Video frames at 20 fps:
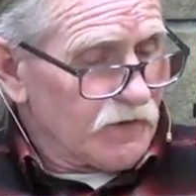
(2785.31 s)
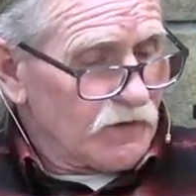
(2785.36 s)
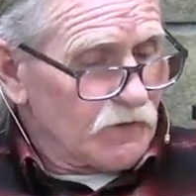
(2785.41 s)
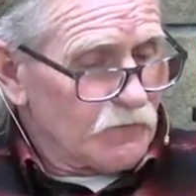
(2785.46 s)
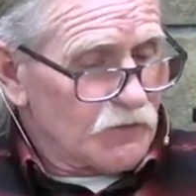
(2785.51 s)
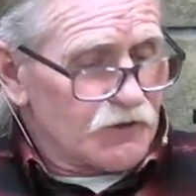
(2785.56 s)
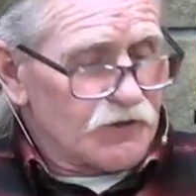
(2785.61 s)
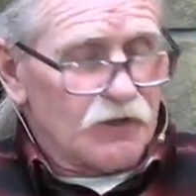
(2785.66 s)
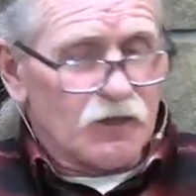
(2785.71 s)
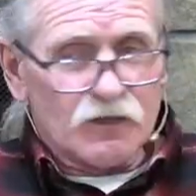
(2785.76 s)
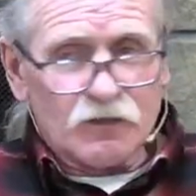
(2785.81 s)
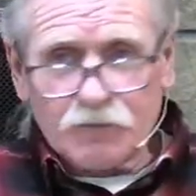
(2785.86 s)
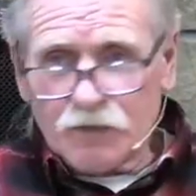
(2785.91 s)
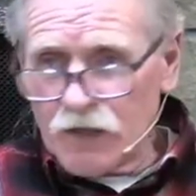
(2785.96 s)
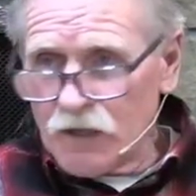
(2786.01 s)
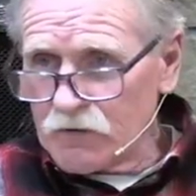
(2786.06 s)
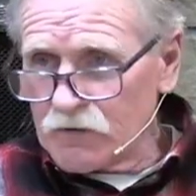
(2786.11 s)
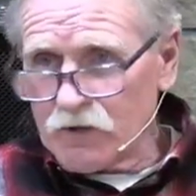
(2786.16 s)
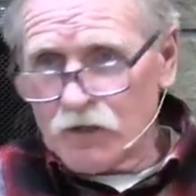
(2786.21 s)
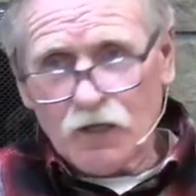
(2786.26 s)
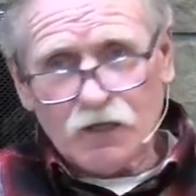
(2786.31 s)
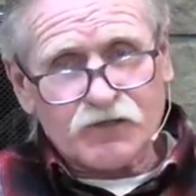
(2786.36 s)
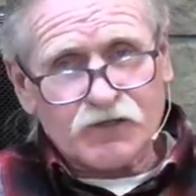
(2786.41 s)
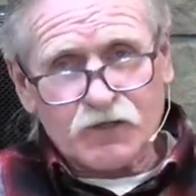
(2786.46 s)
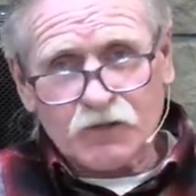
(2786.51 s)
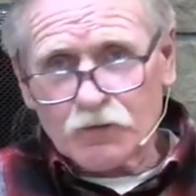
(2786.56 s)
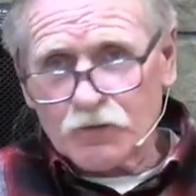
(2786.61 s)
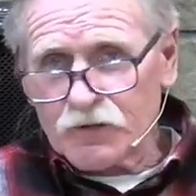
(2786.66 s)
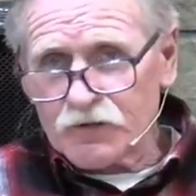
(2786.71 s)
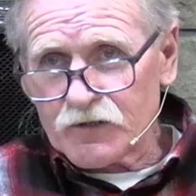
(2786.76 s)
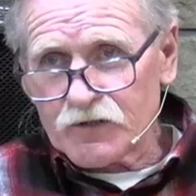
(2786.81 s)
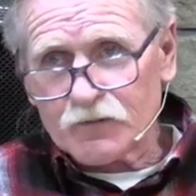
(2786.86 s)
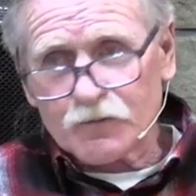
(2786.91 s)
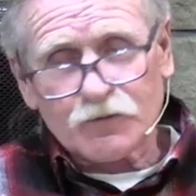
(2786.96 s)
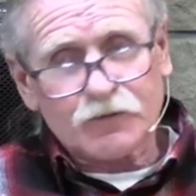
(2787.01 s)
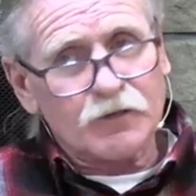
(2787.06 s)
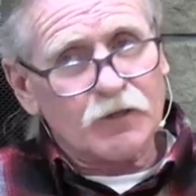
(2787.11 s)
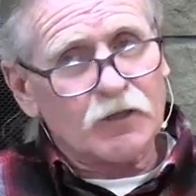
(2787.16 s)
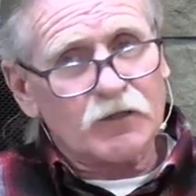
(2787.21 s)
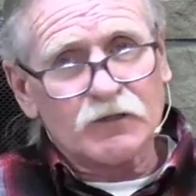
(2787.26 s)
We're talking about consequences. We're
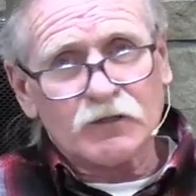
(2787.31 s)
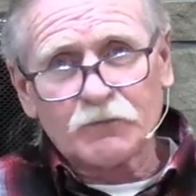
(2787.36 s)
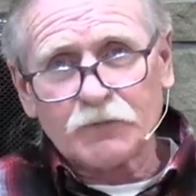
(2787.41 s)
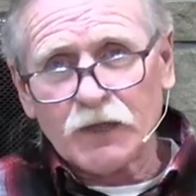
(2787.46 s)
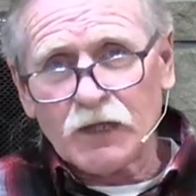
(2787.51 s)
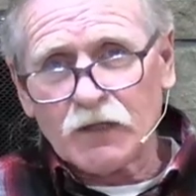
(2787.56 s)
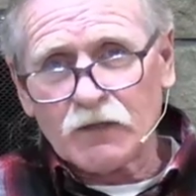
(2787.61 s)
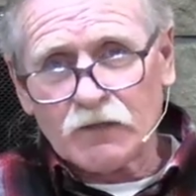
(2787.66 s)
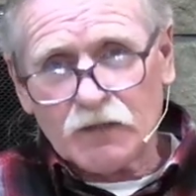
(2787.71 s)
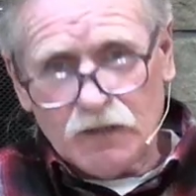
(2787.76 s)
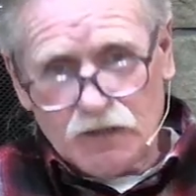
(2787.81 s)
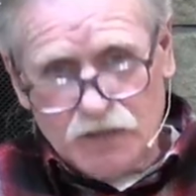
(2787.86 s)
talking about